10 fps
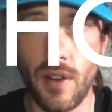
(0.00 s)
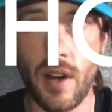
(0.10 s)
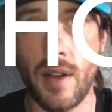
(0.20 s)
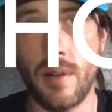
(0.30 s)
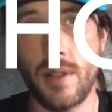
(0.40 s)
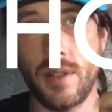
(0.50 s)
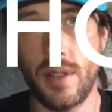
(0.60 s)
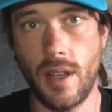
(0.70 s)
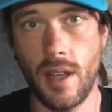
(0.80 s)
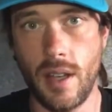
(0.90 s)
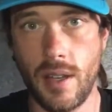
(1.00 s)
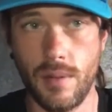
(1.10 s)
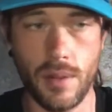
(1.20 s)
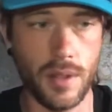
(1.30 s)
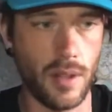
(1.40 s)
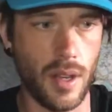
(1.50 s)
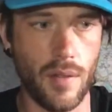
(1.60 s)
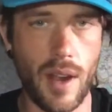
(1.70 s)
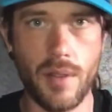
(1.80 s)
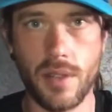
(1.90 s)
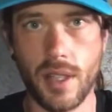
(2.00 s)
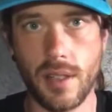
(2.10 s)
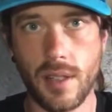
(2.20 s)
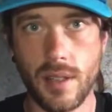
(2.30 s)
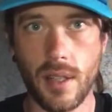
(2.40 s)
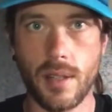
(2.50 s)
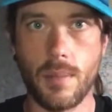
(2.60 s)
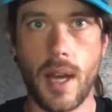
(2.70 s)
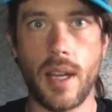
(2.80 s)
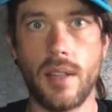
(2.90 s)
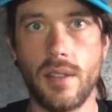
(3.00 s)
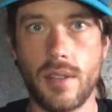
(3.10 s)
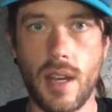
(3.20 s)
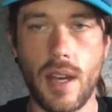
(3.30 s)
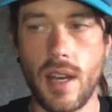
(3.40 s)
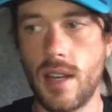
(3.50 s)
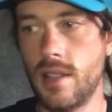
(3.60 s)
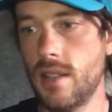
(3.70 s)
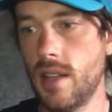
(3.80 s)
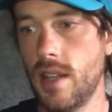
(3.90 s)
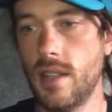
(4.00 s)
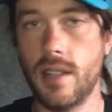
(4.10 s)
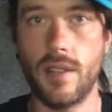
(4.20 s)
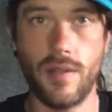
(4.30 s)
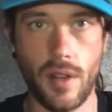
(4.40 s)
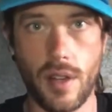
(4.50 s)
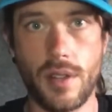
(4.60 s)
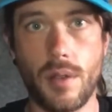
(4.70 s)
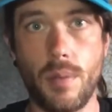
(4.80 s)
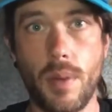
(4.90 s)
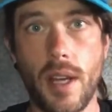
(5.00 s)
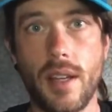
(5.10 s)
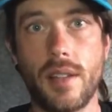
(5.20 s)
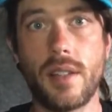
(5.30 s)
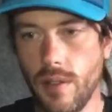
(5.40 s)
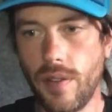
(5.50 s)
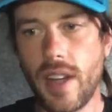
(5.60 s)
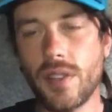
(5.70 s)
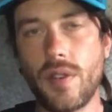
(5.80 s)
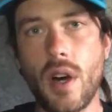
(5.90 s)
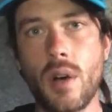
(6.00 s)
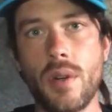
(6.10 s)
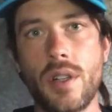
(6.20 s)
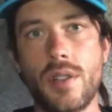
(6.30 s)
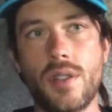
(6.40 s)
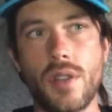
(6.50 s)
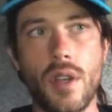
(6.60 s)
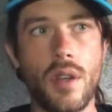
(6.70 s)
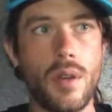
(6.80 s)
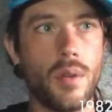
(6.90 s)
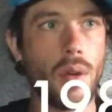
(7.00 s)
hours. It was around 66 miles and he did the 42 peaks. Fast forward to